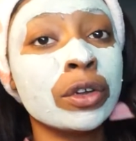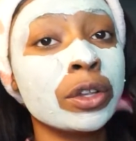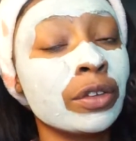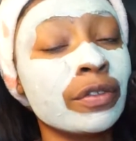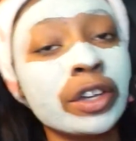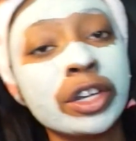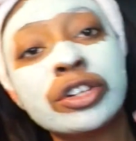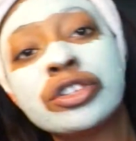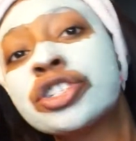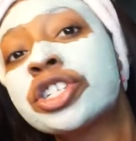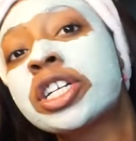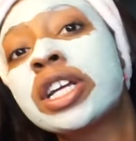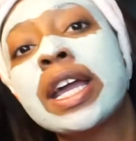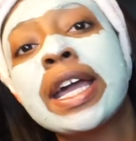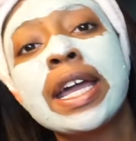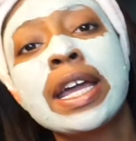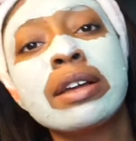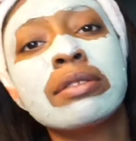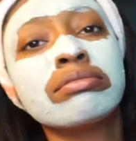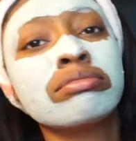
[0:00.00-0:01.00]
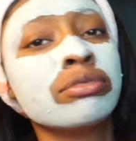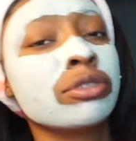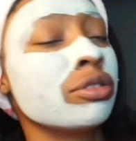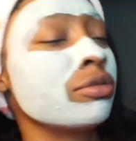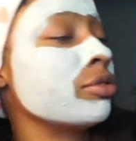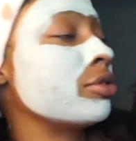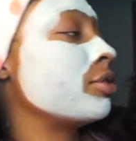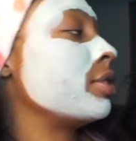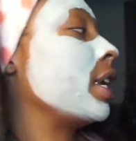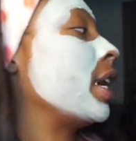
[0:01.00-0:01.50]
full of energy. Hey,
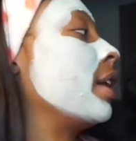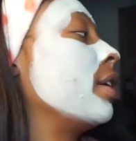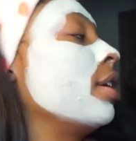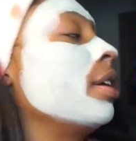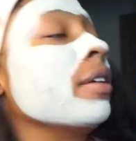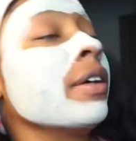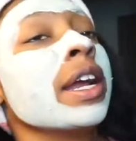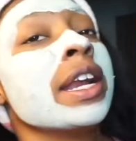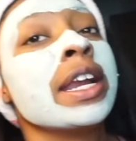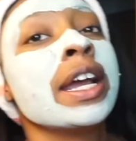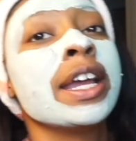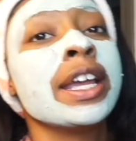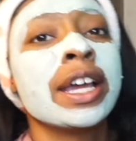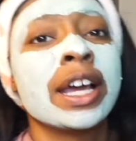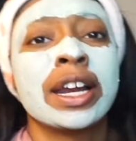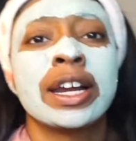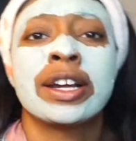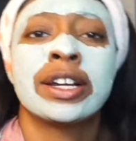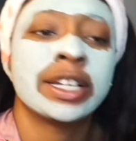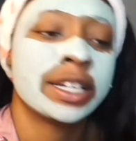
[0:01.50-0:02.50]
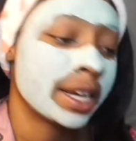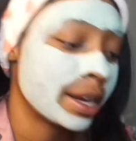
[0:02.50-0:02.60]
don't do that. All right, now you gotta get